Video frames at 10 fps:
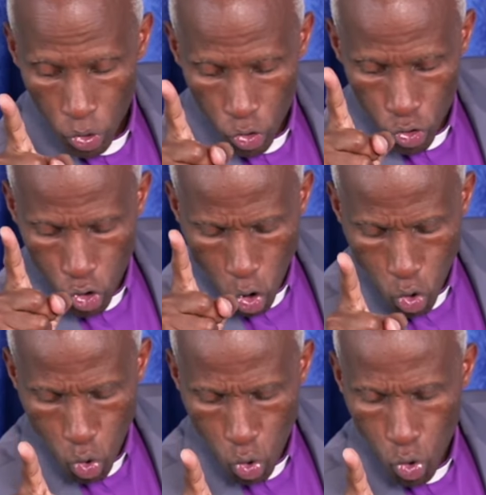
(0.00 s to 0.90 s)

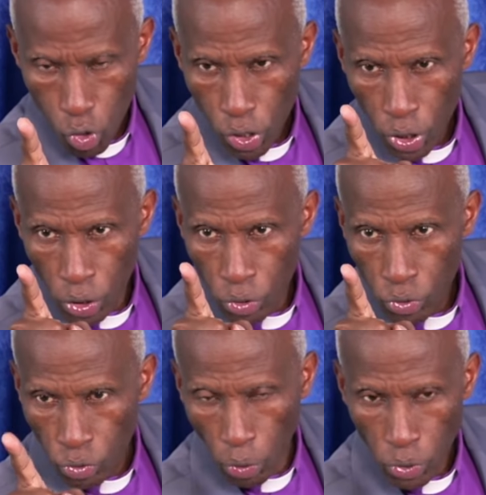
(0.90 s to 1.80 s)
You
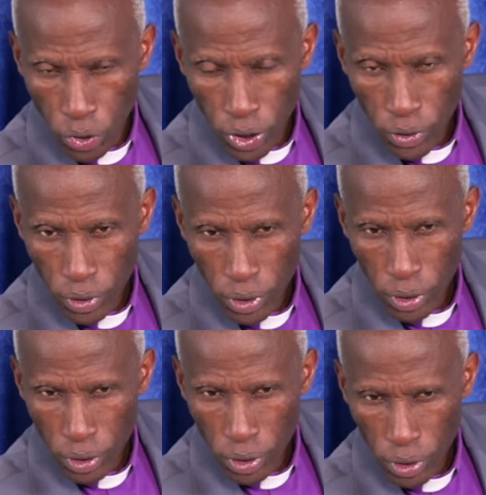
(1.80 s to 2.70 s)

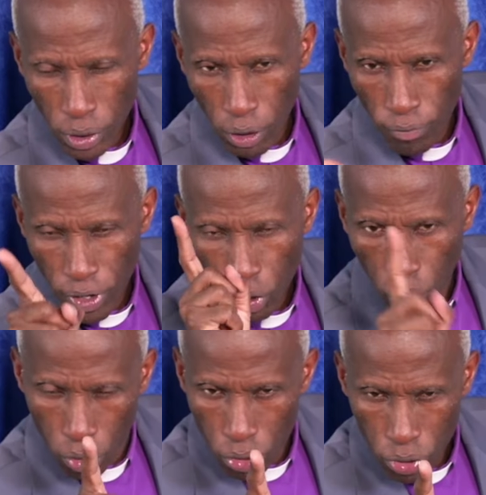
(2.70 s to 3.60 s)
soldiers of the
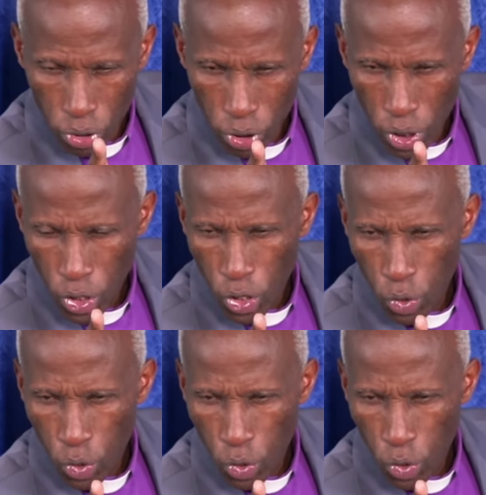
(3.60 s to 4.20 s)
cross